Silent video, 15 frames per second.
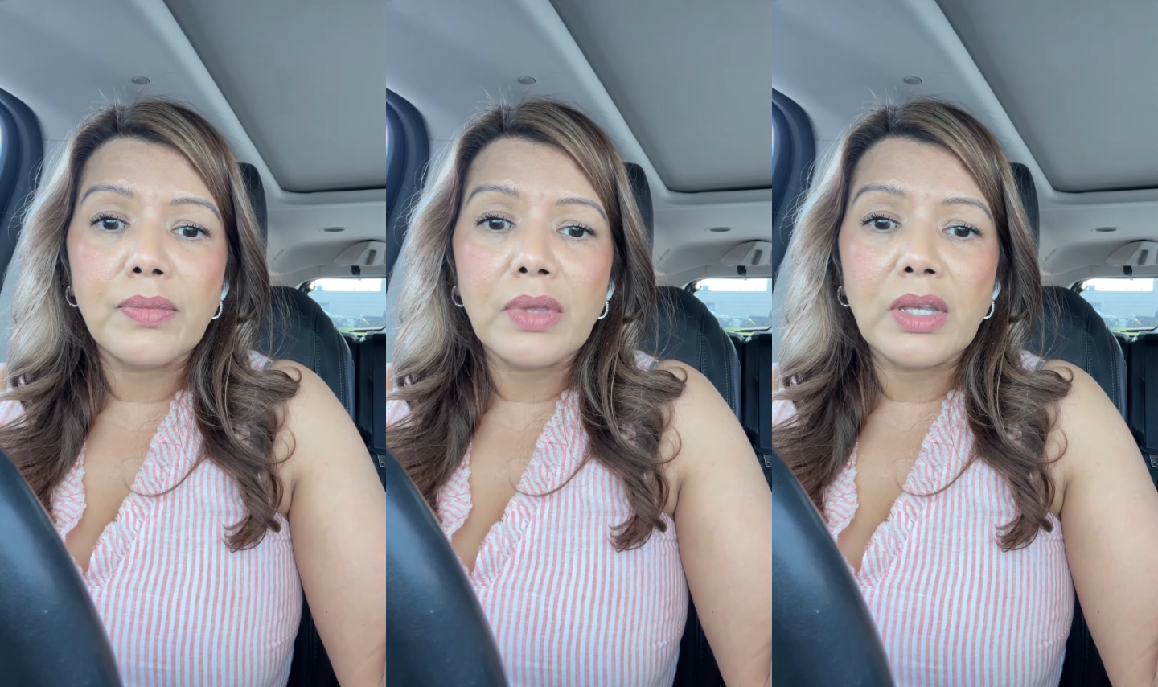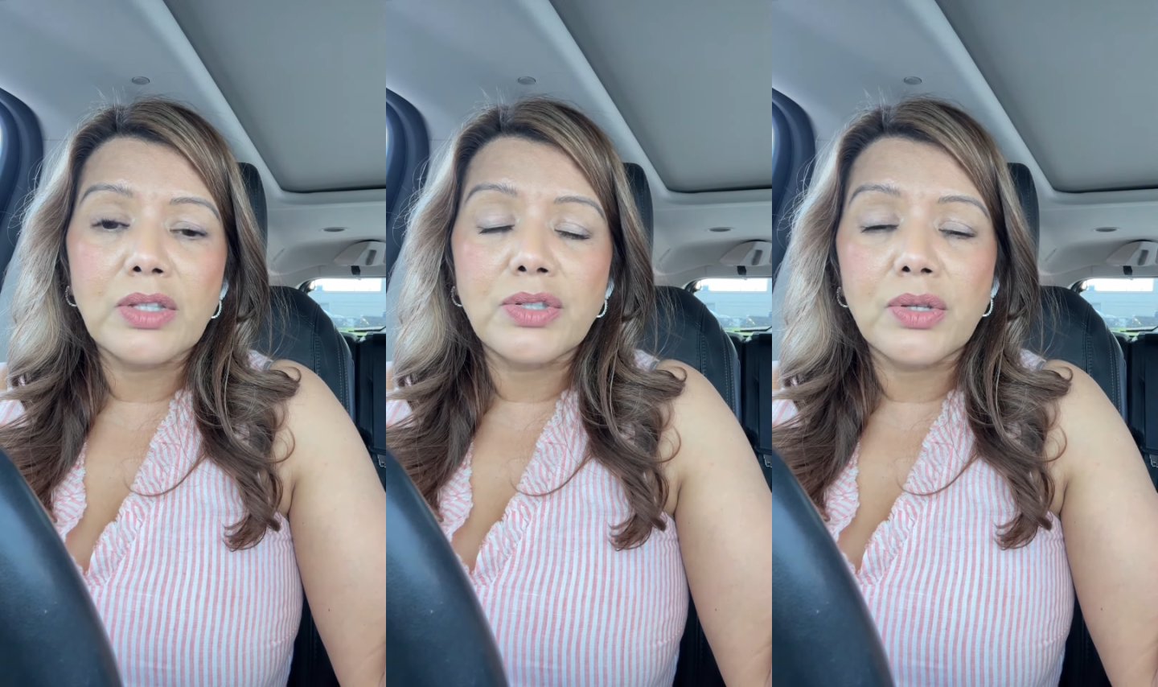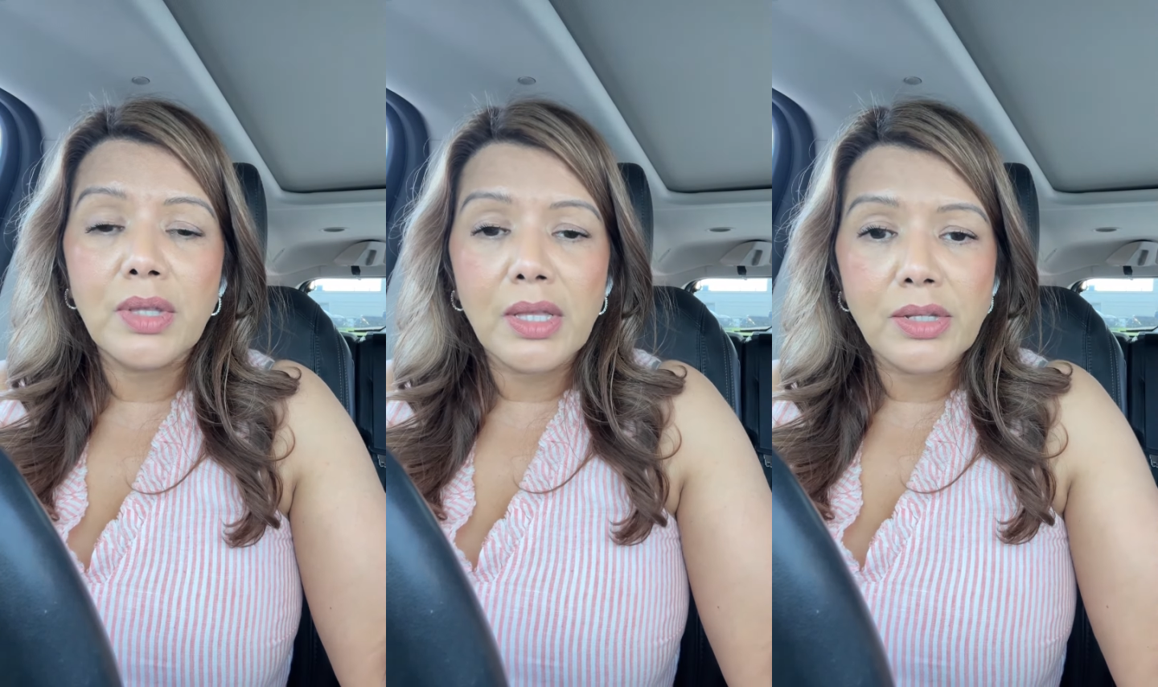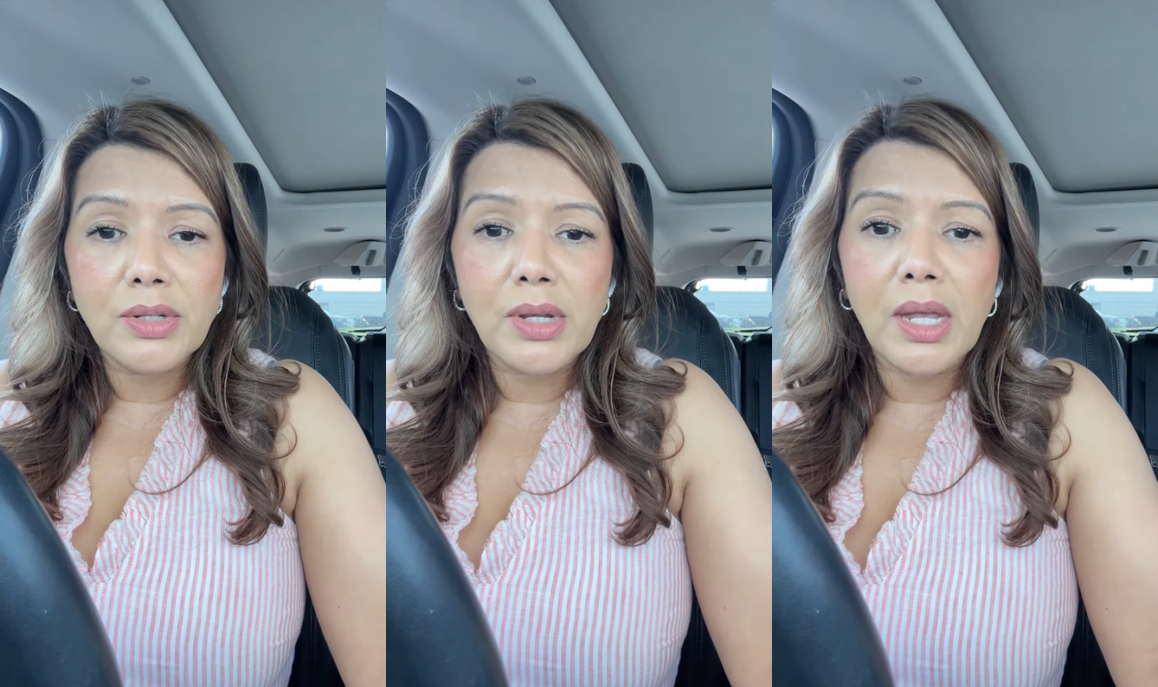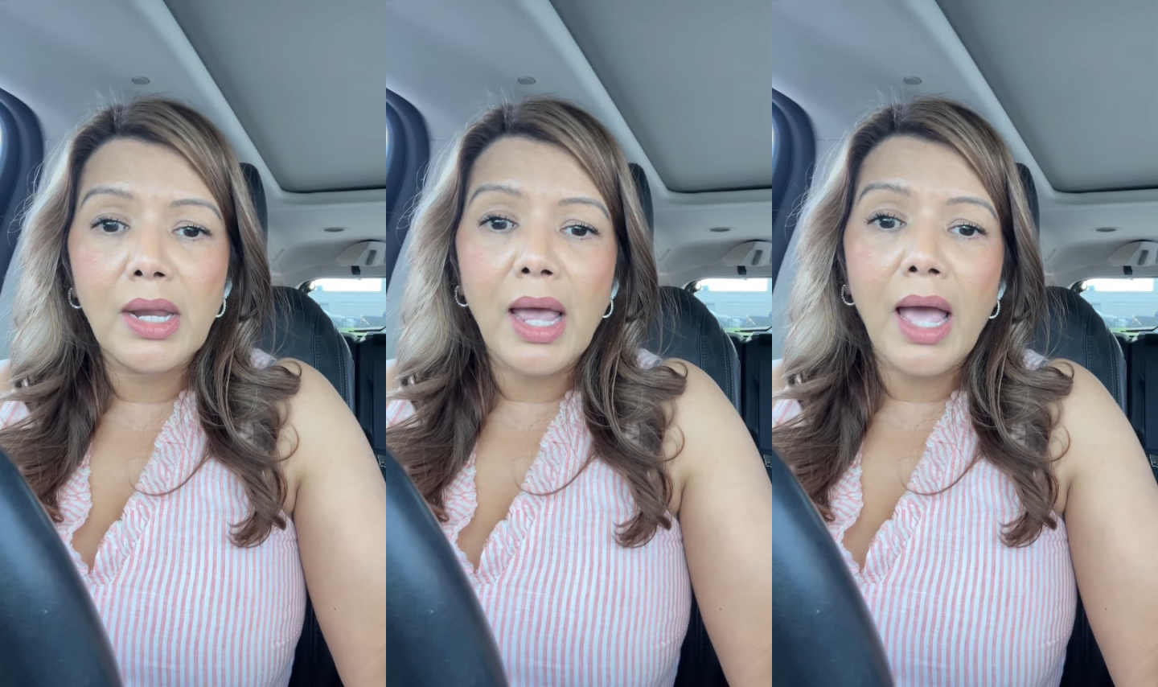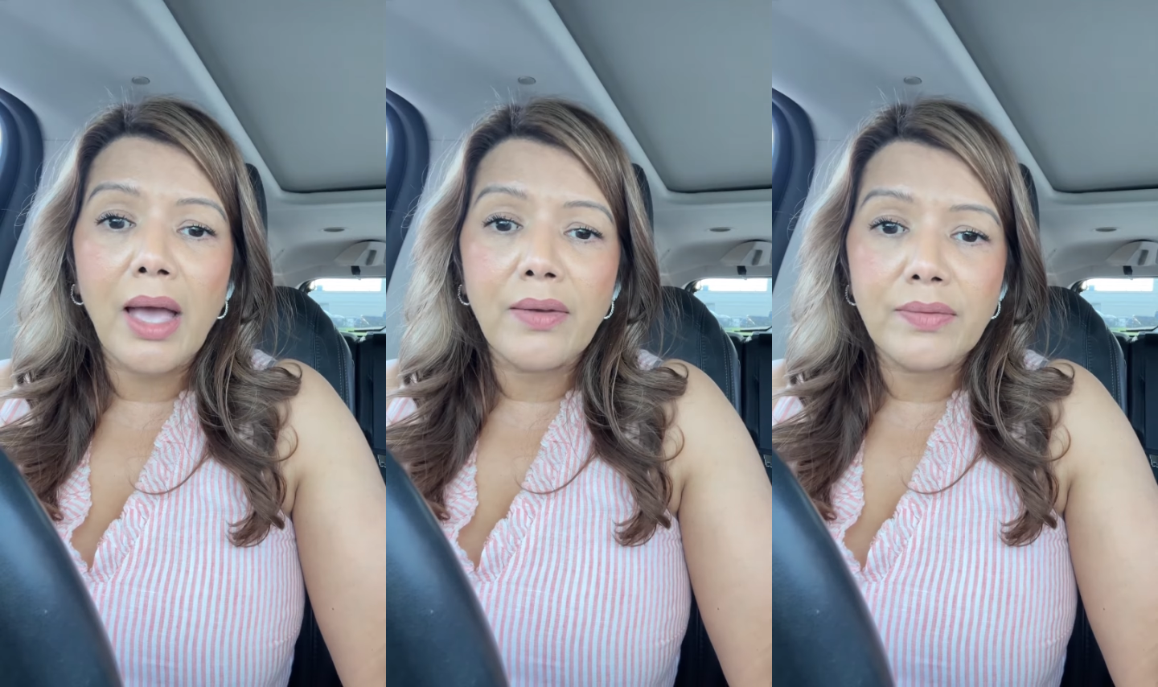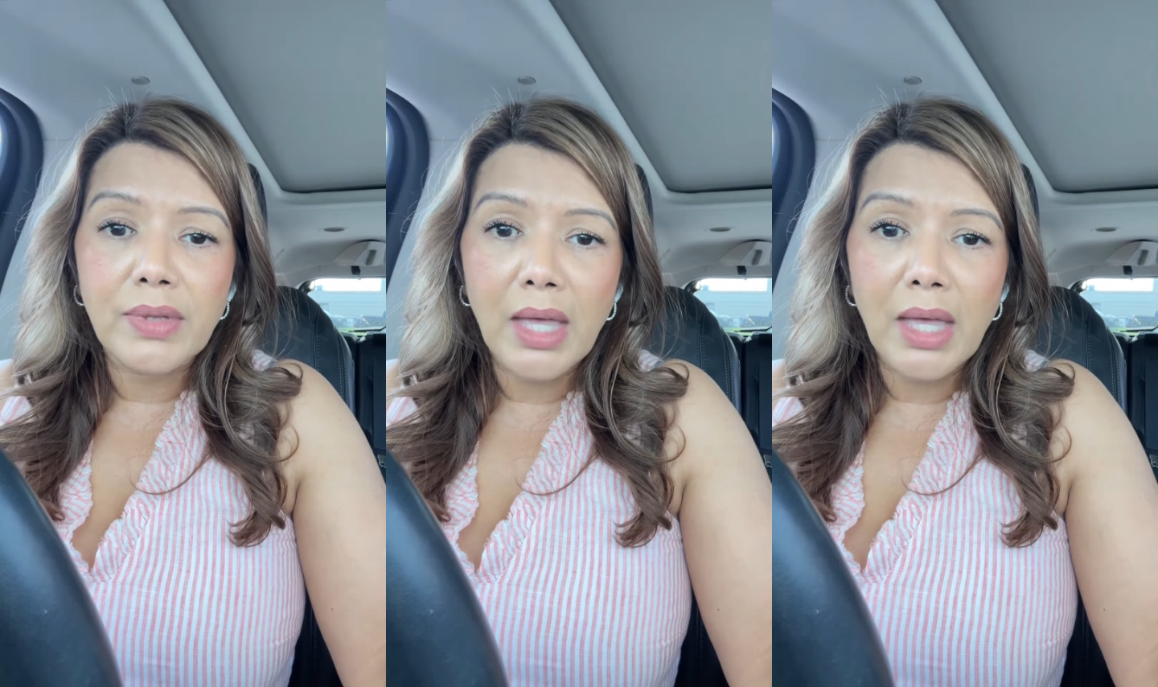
so that you can have